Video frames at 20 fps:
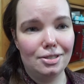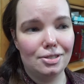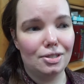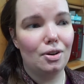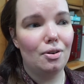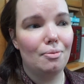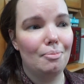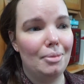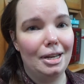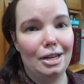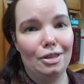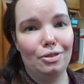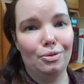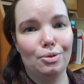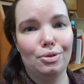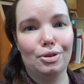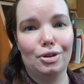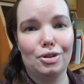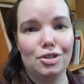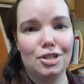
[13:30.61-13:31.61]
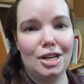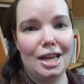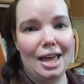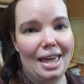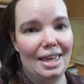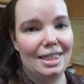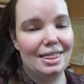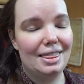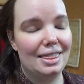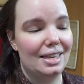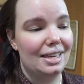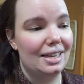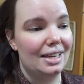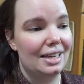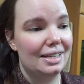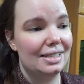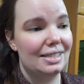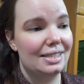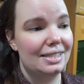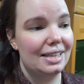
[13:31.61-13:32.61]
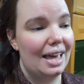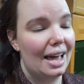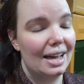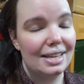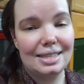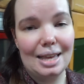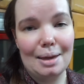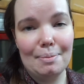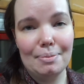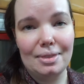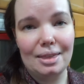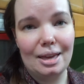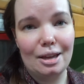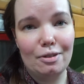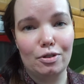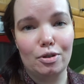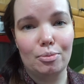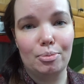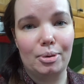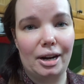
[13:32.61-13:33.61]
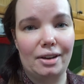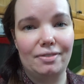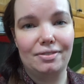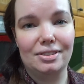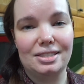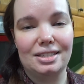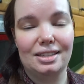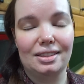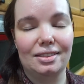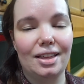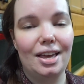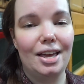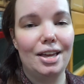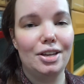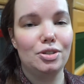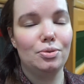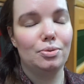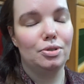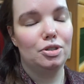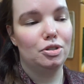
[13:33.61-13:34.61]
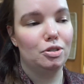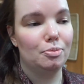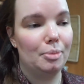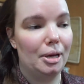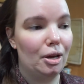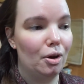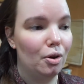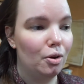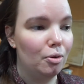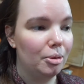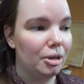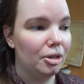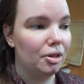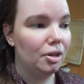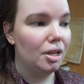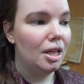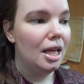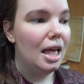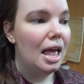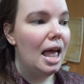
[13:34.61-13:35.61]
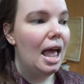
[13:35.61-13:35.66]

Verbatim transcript: So Monday through Thursday, I ate the exact same thing for breakfast and lunch, which was my oatmeal.